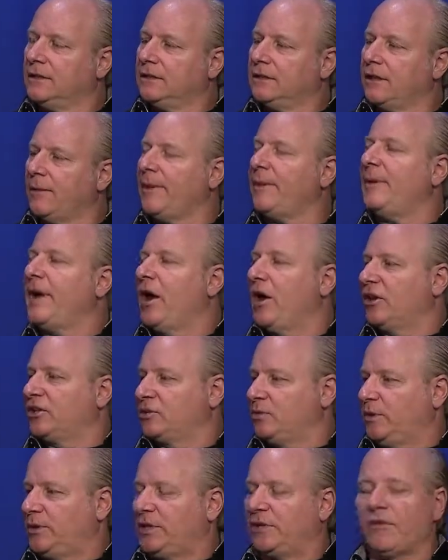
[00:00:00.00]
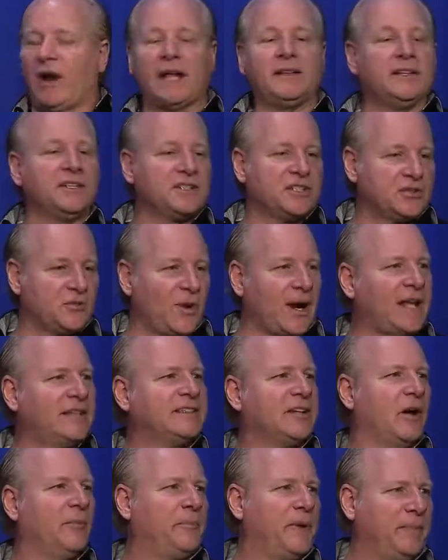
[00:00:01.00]
Let me be honest with you, right? This is what I
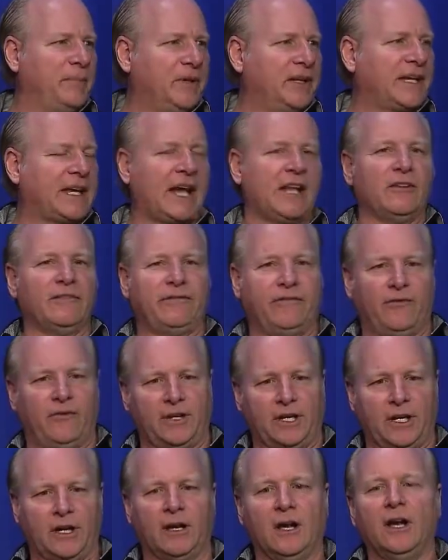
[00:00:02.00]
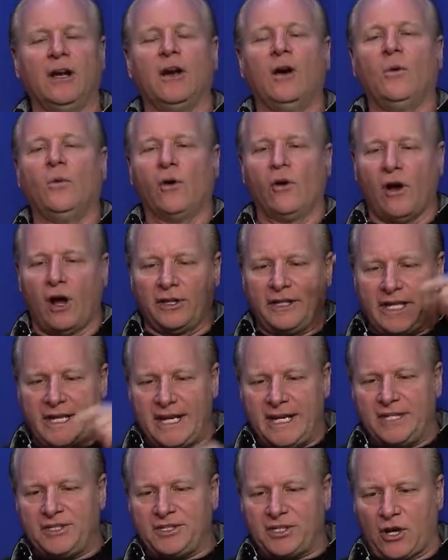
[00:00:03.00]
tell people in California. We're on the
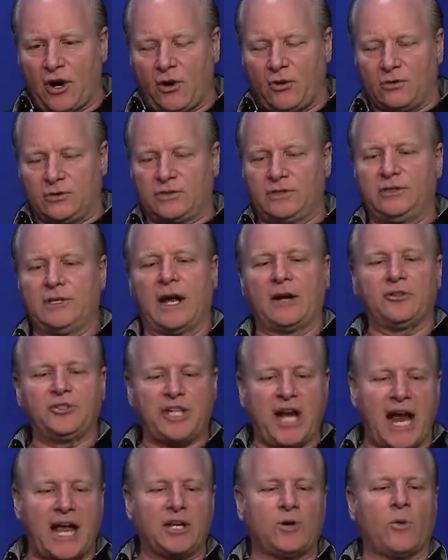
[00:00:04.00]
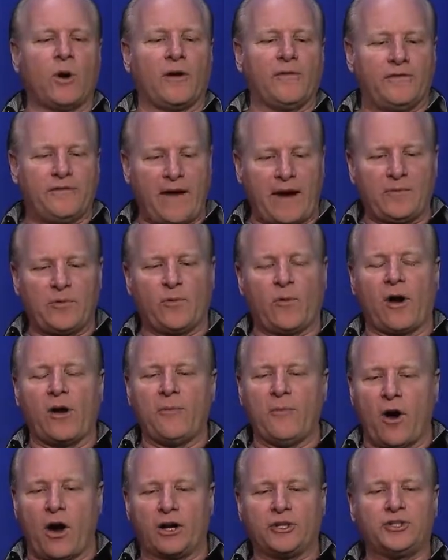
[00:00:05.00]
East Coast. Now, January, February,
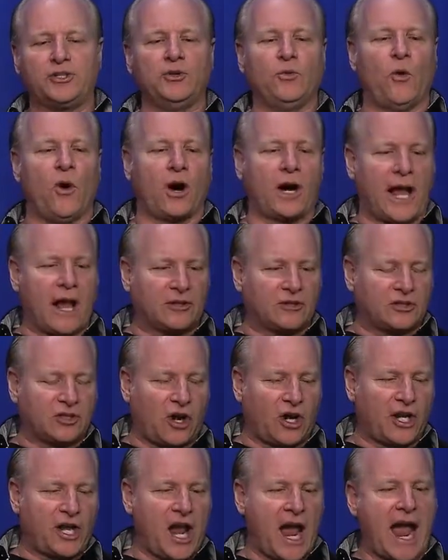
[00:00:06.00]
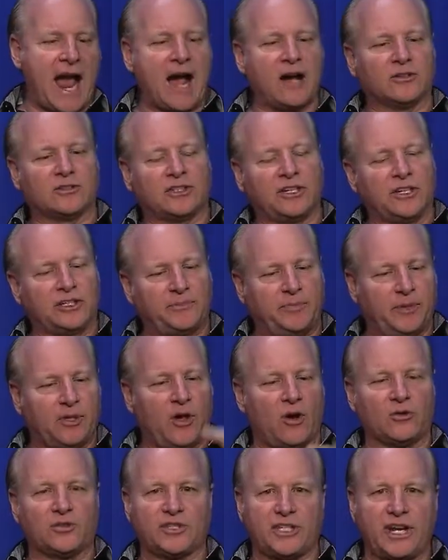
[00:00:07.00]
March, you walk outside of your house and it's
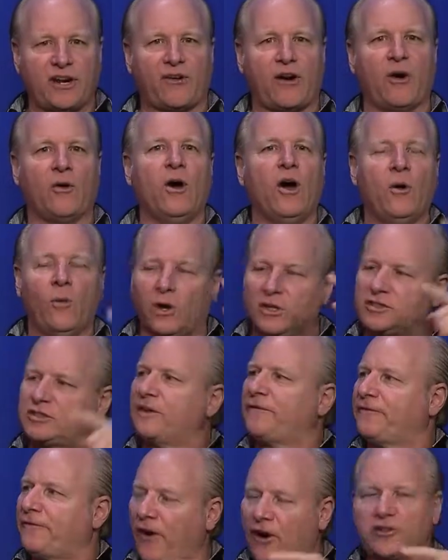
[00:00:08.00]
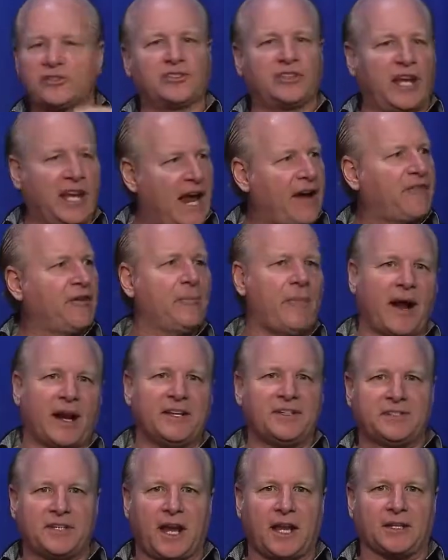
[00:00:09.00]
below 0. What's the first thing everybody
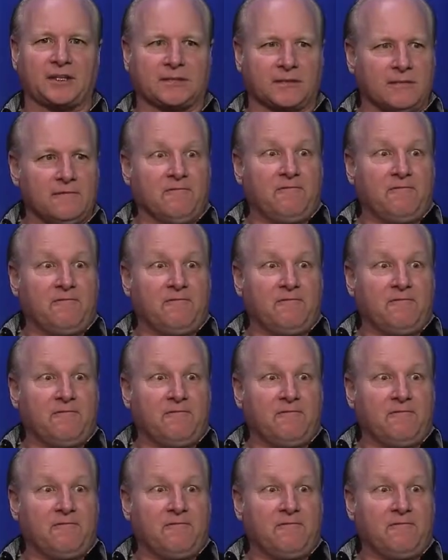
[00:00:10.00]
says?